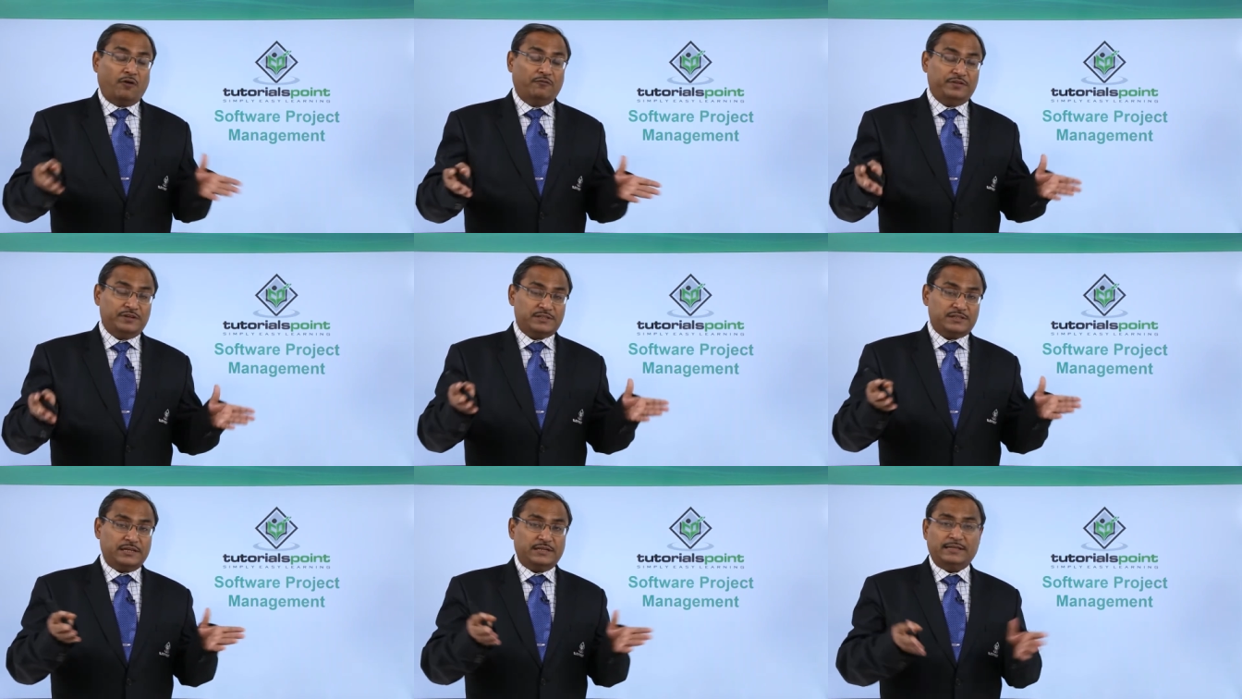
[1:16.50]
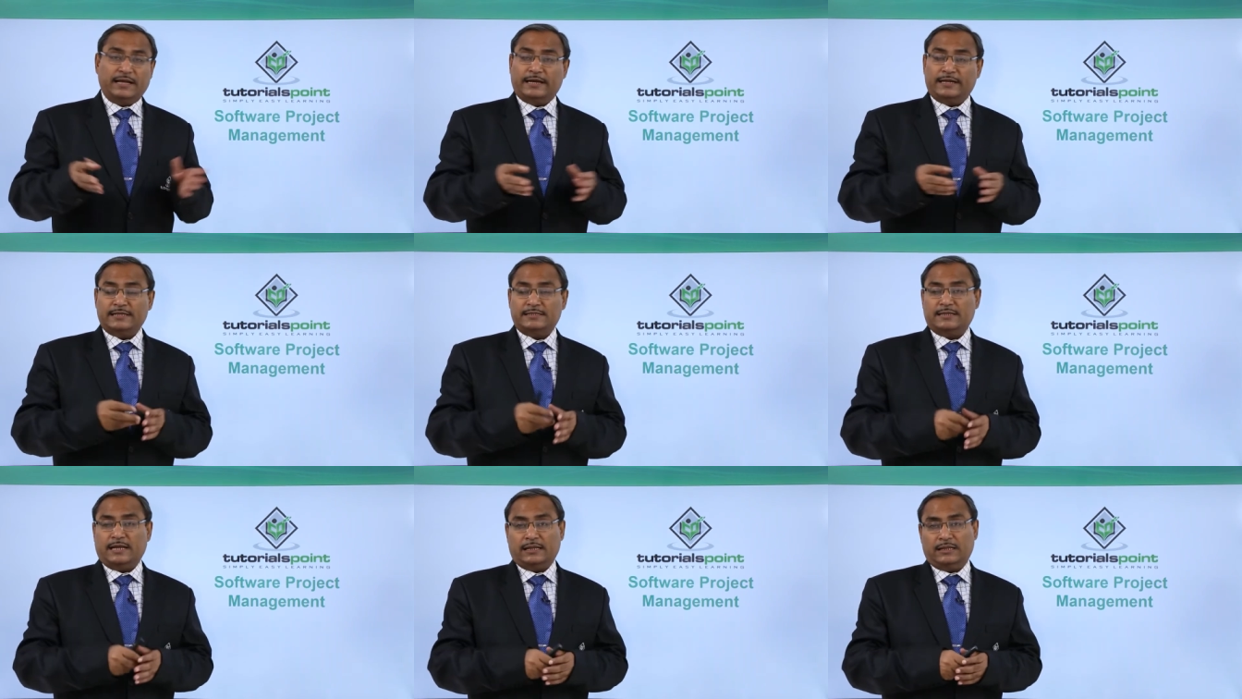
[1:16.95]
obviously
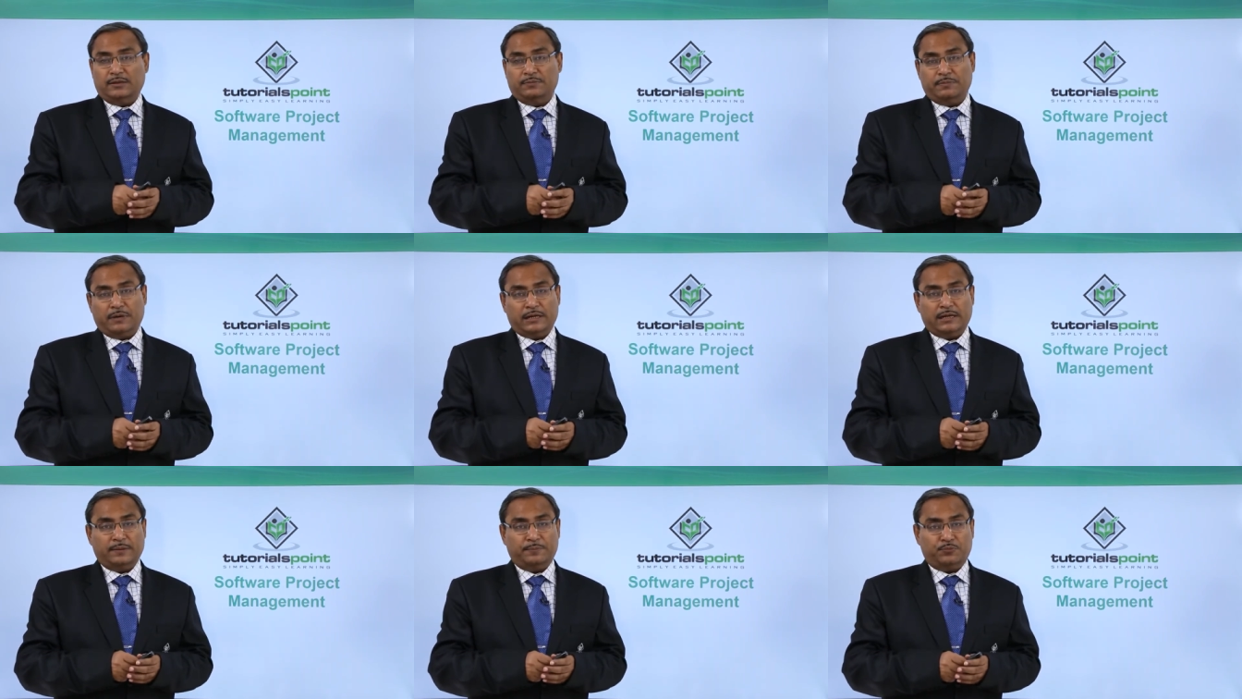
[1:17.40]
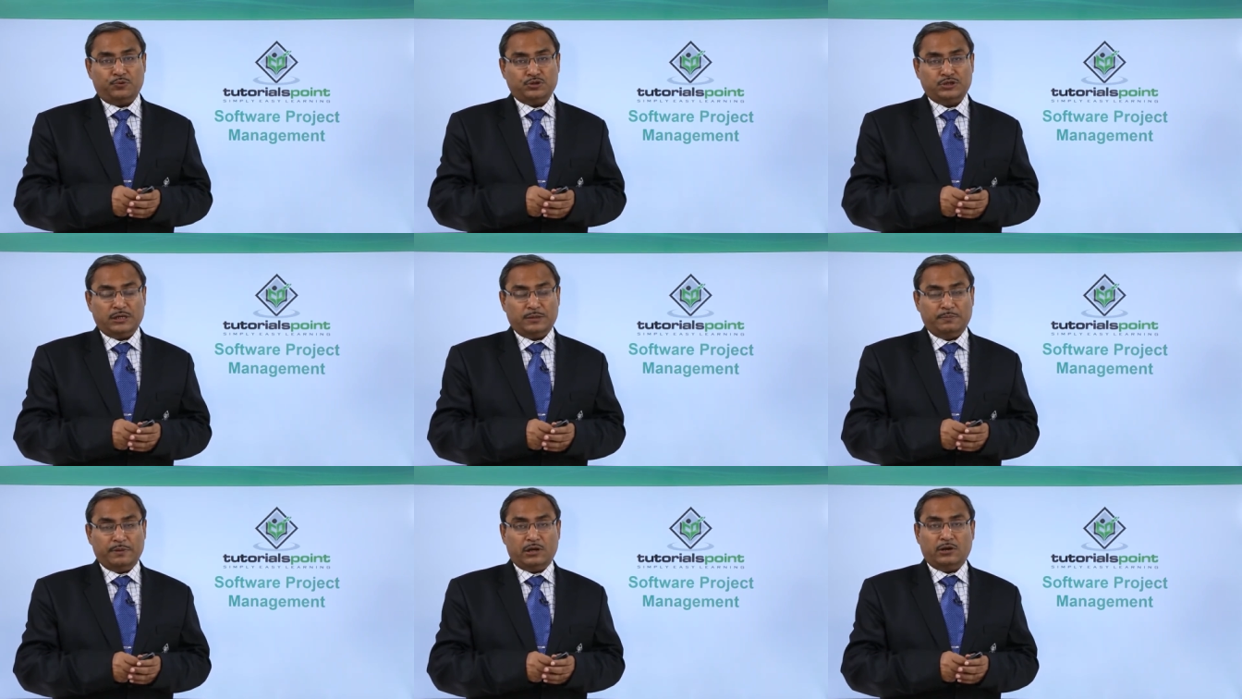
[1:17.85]
that is nothing but a
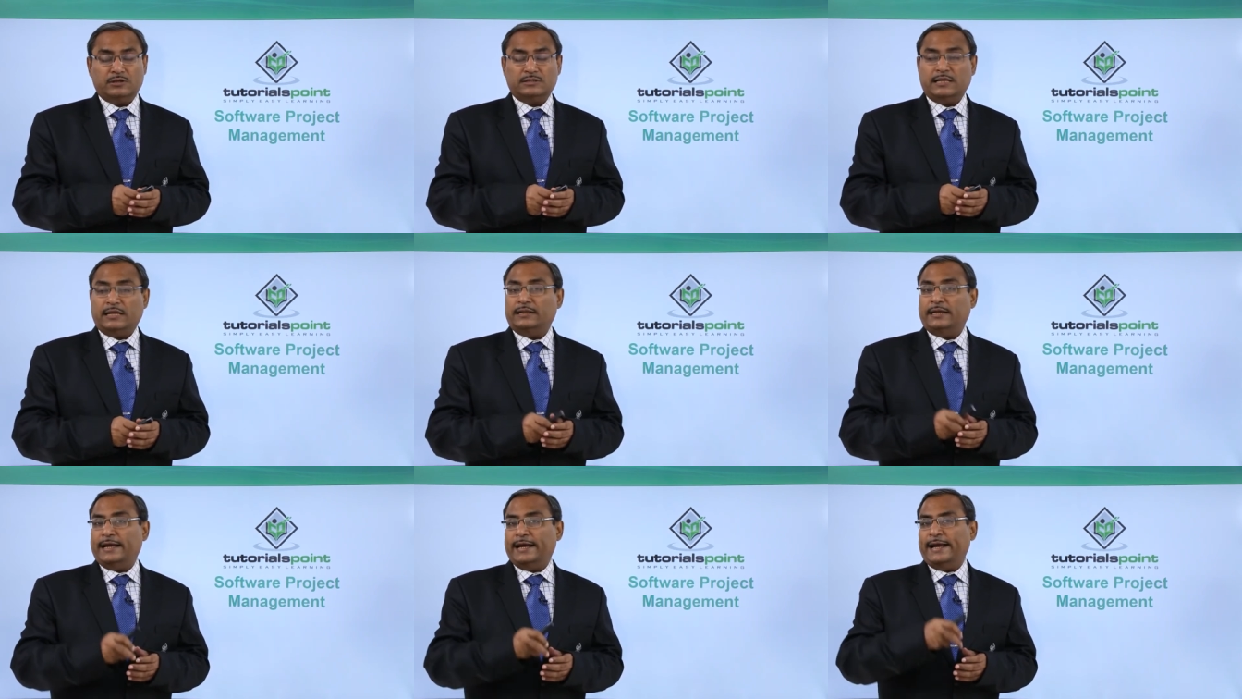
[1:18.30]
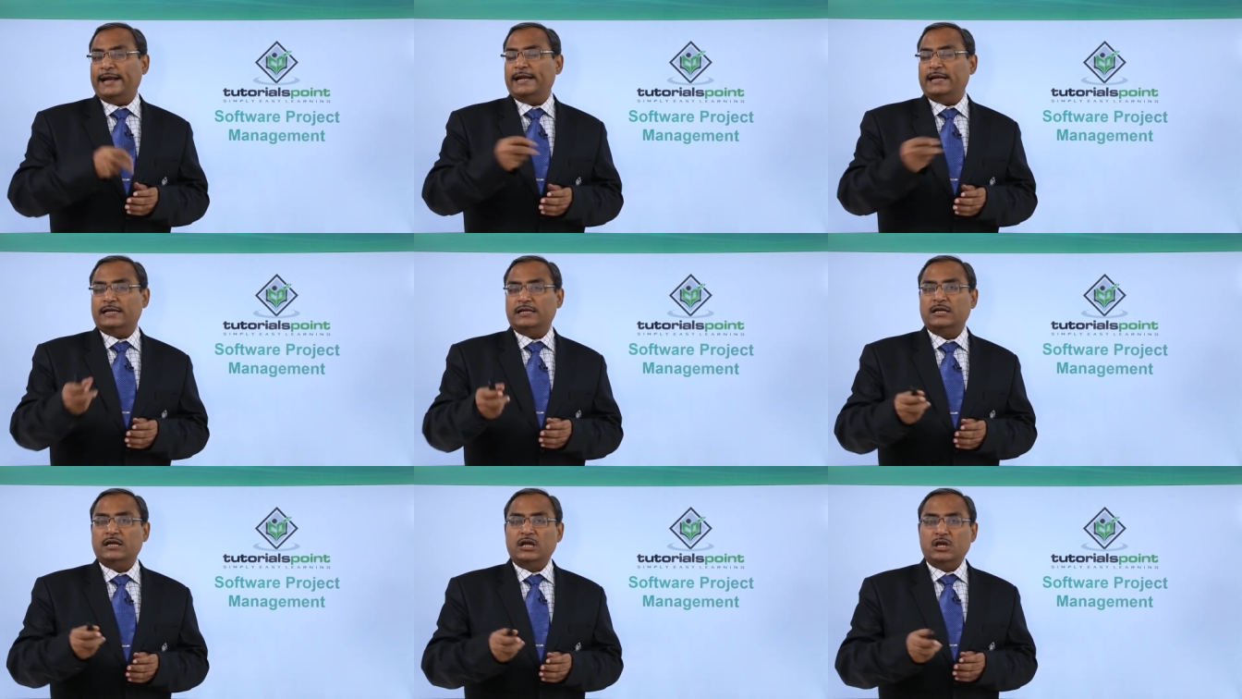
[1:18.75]
project because at the
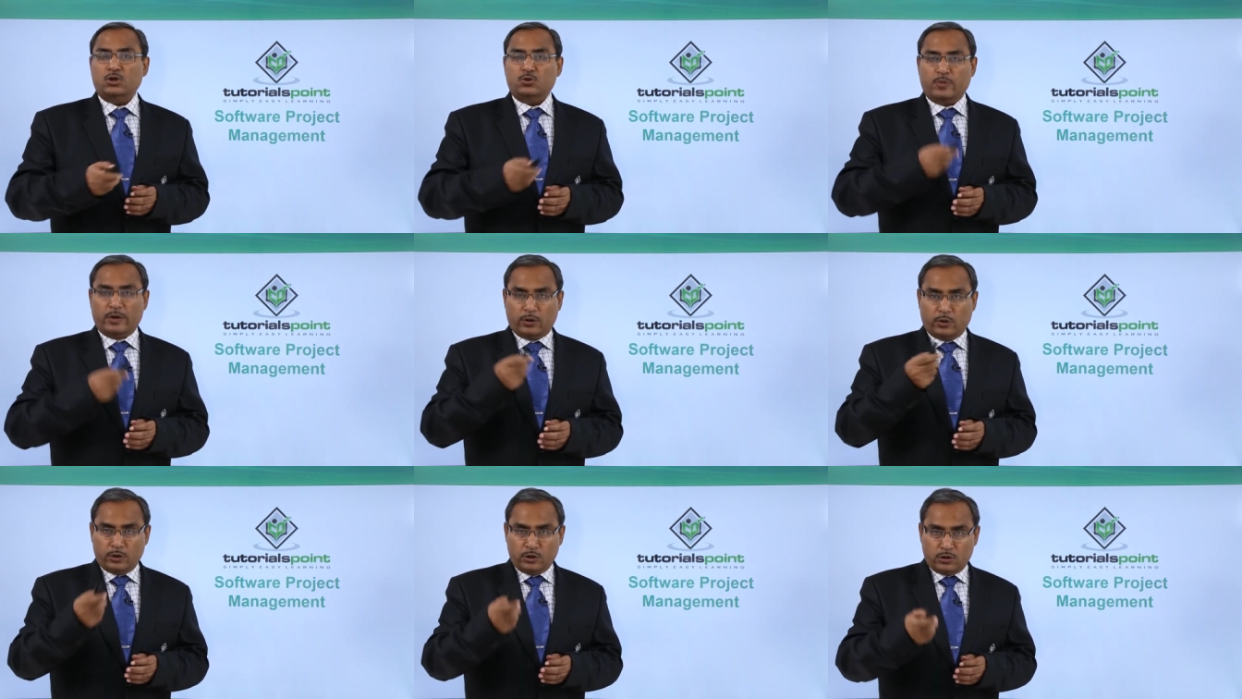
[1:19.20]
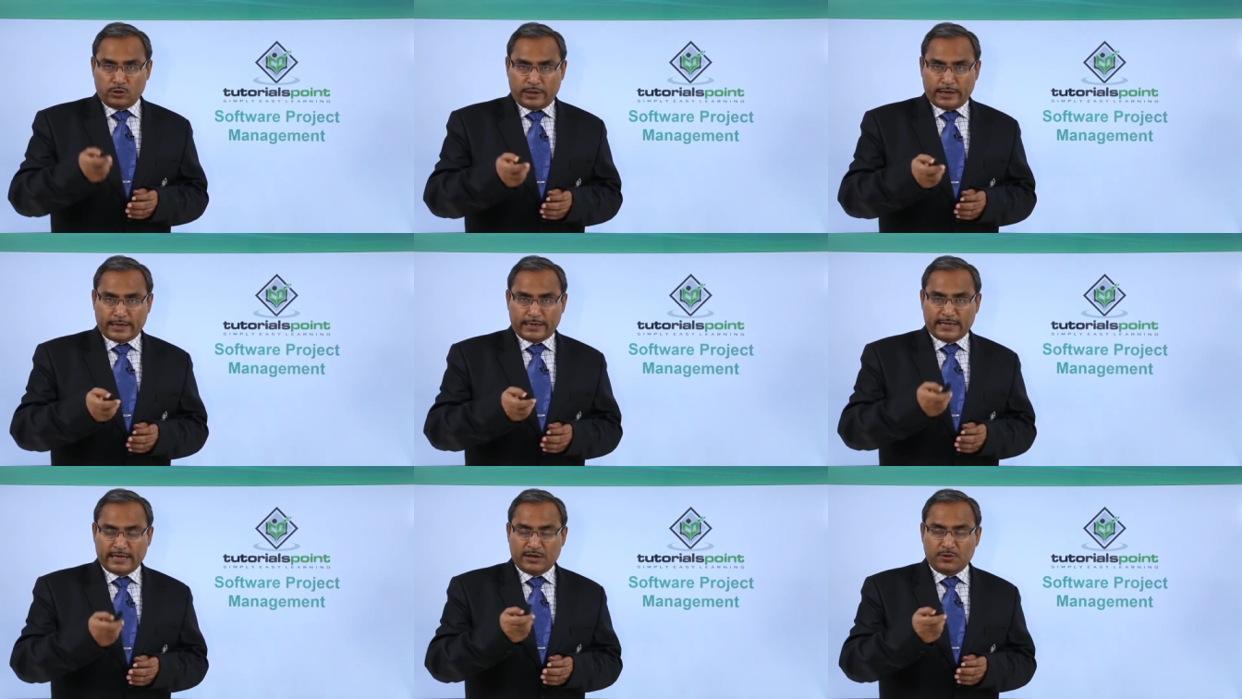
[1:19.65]
end you are going to
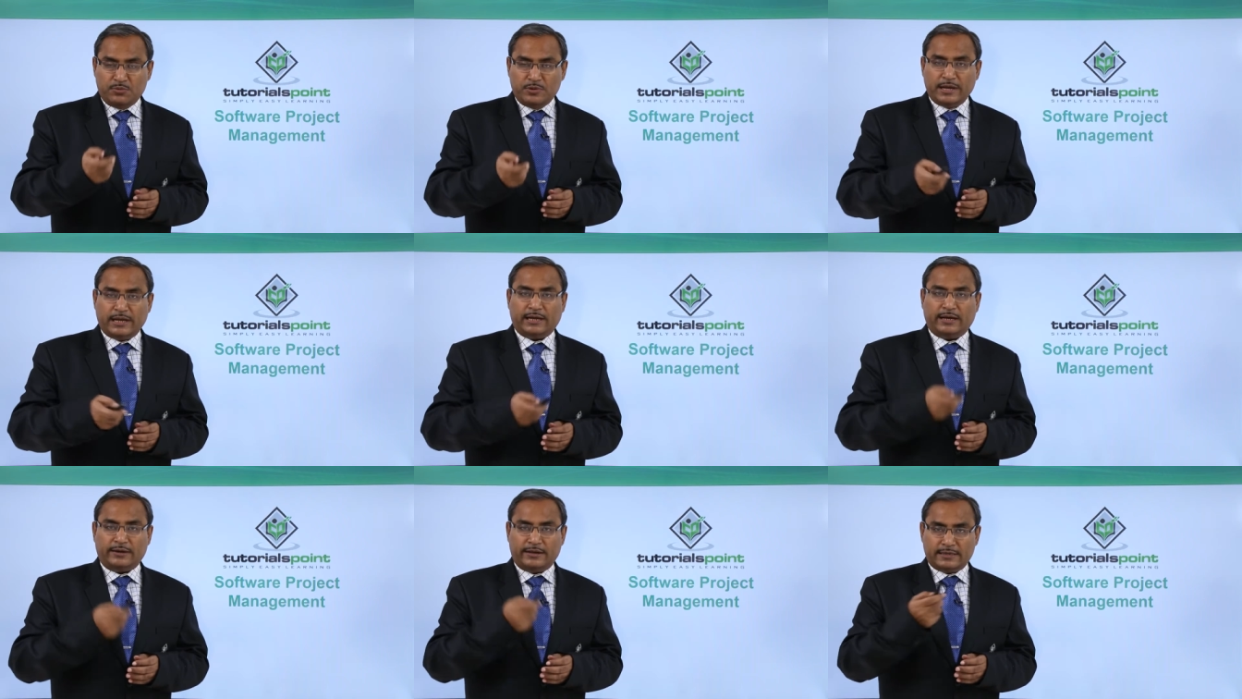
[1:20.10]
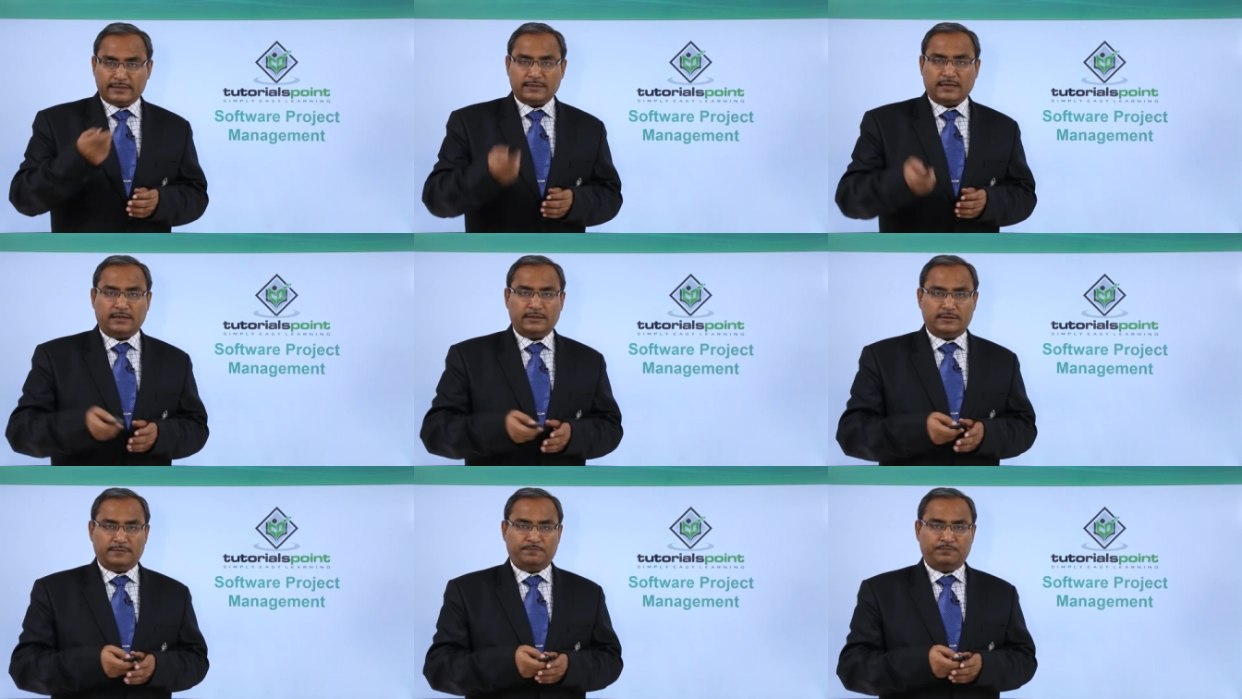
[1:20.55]
get unique
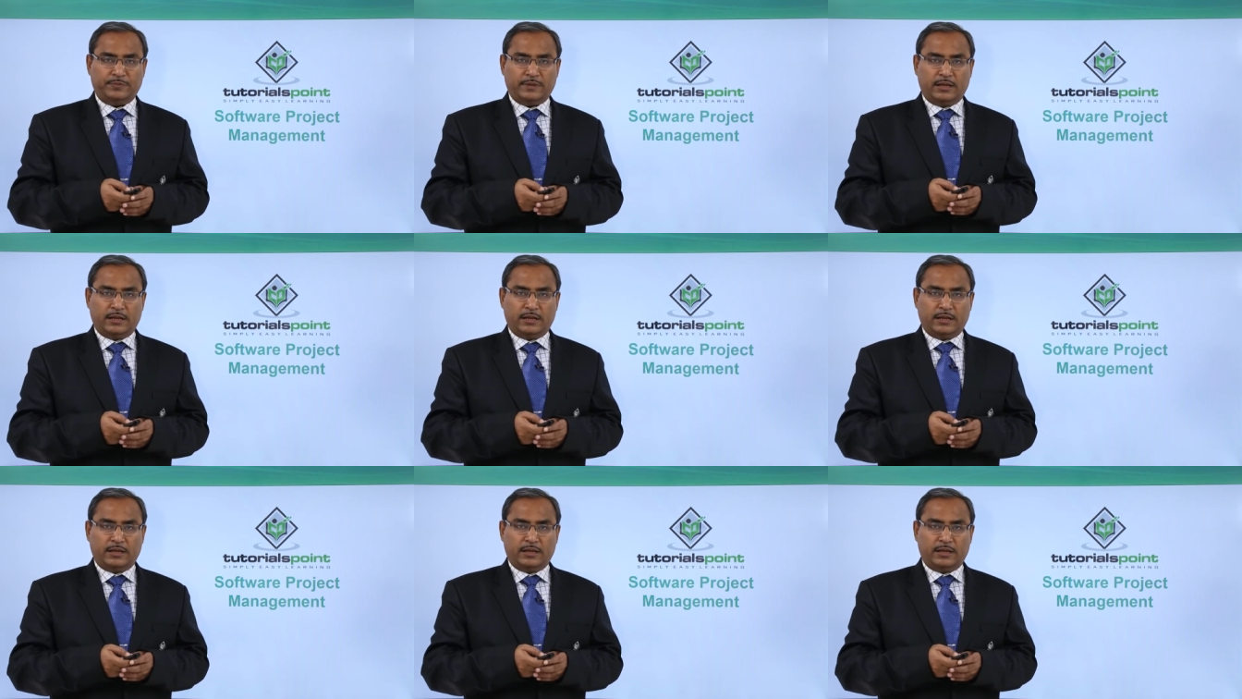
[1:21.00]
result.